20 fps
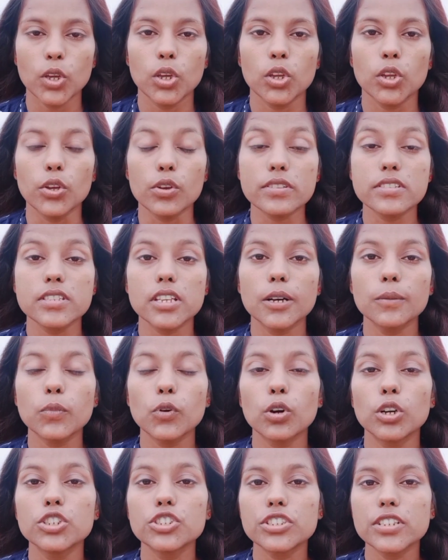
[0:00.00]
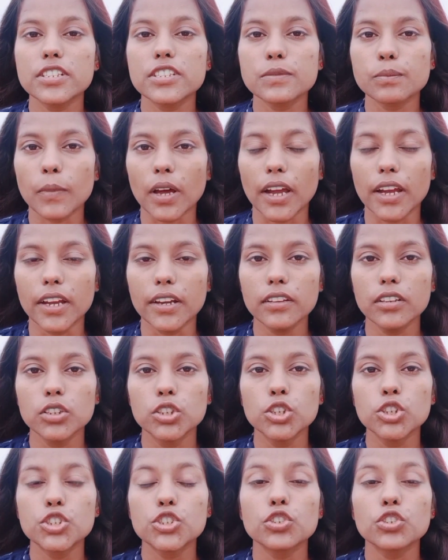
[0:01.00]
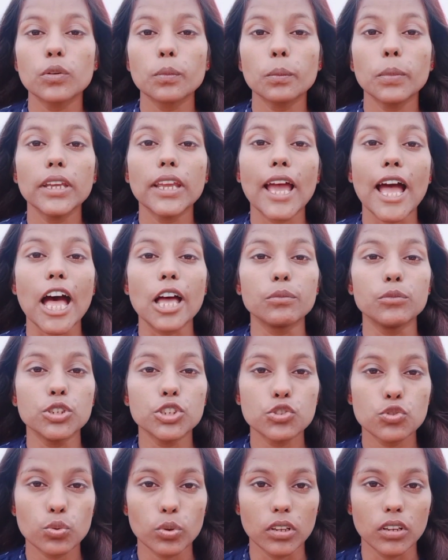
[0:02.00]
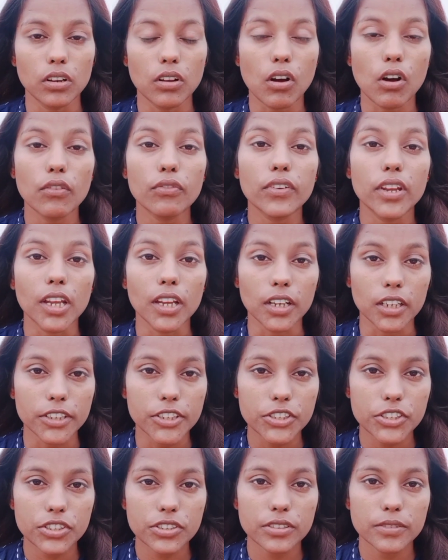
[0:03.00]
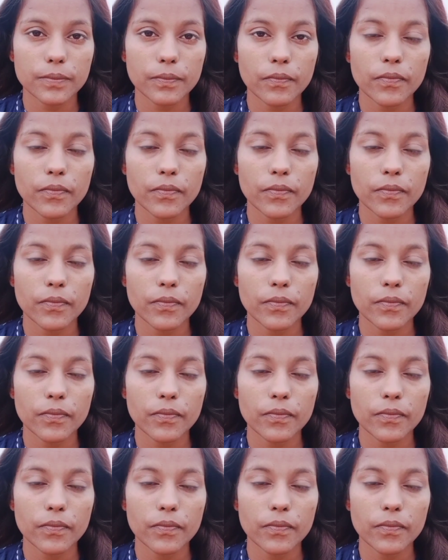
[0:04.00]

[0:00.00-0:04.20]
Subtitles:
Your subconscious mind should be habitual of English.